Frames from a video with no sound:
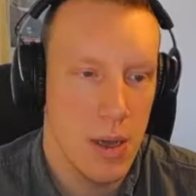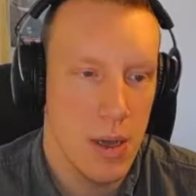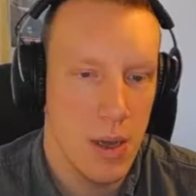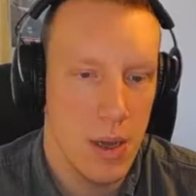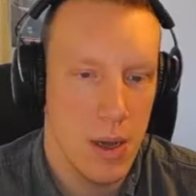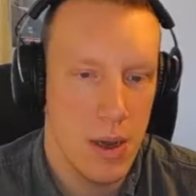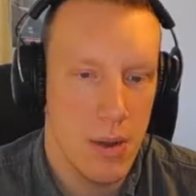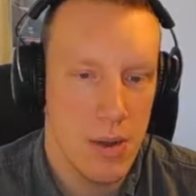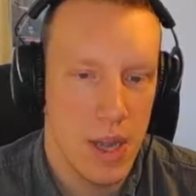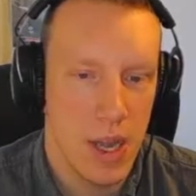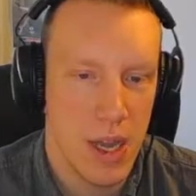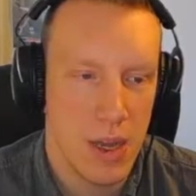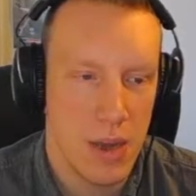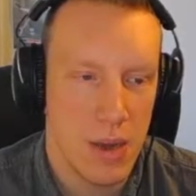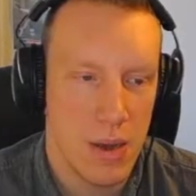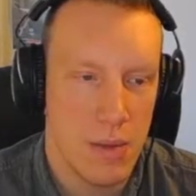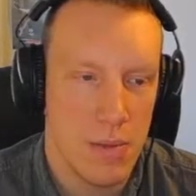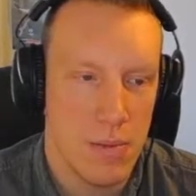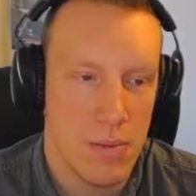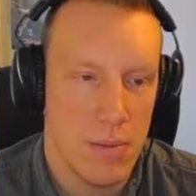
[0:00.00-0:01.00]

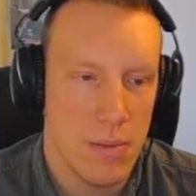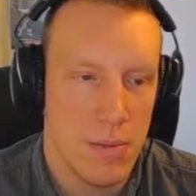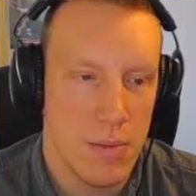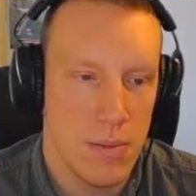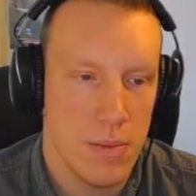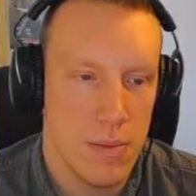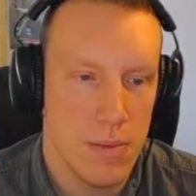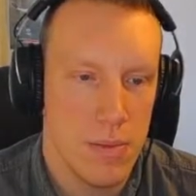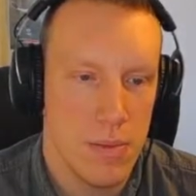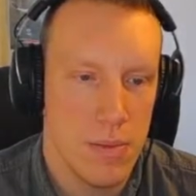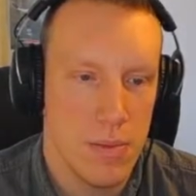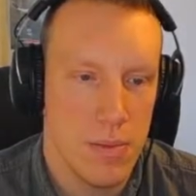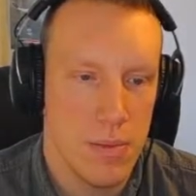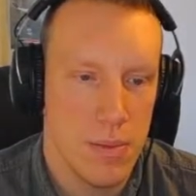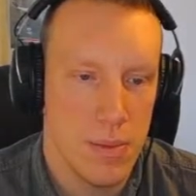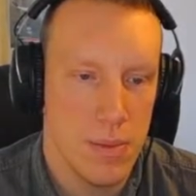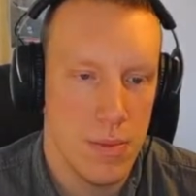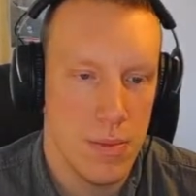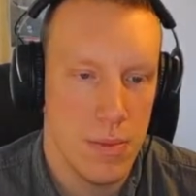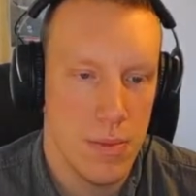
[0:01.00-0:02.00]
Okay.
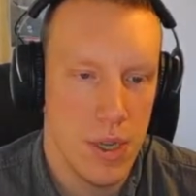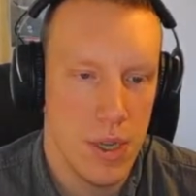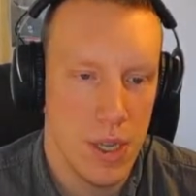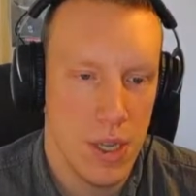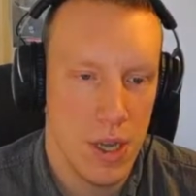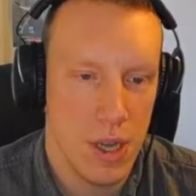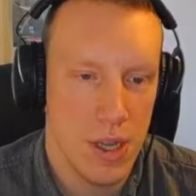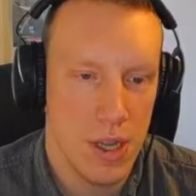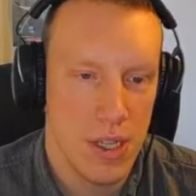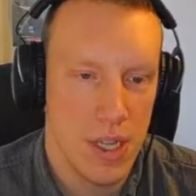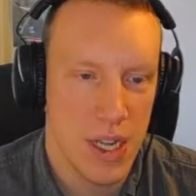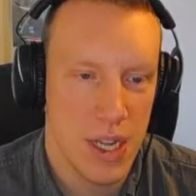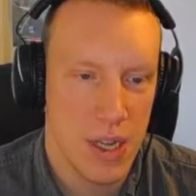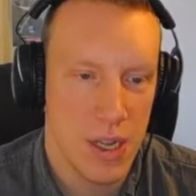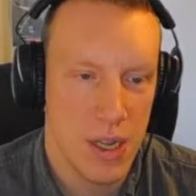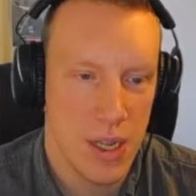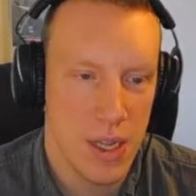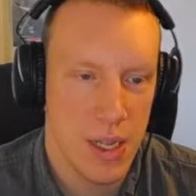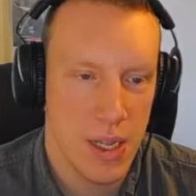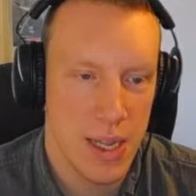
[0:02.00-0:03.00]
Because I
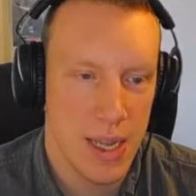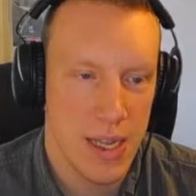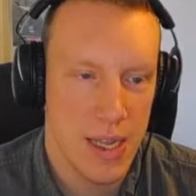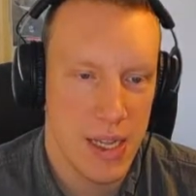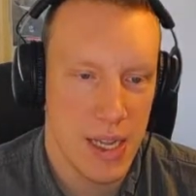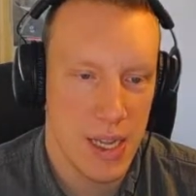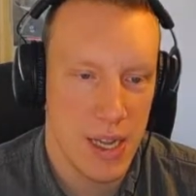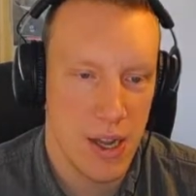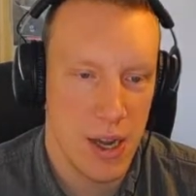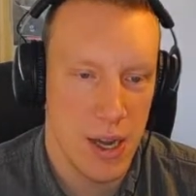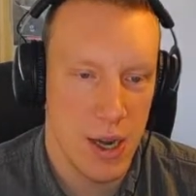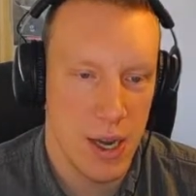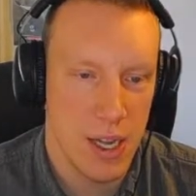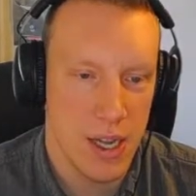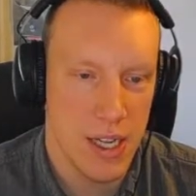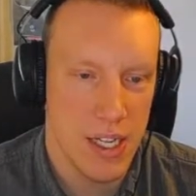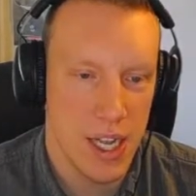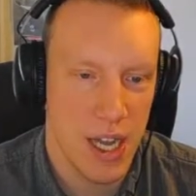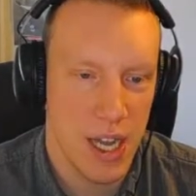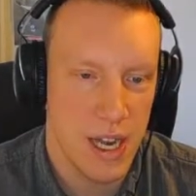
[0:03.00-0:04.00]
guess I can't
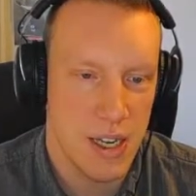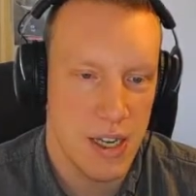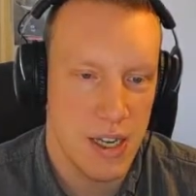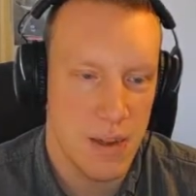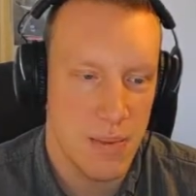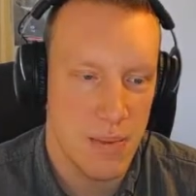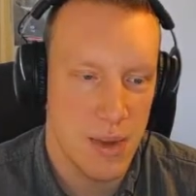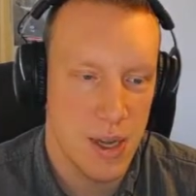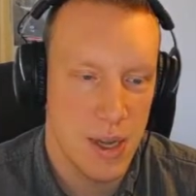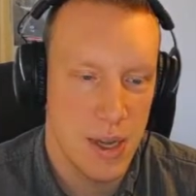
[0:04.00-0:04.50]
like challenge him.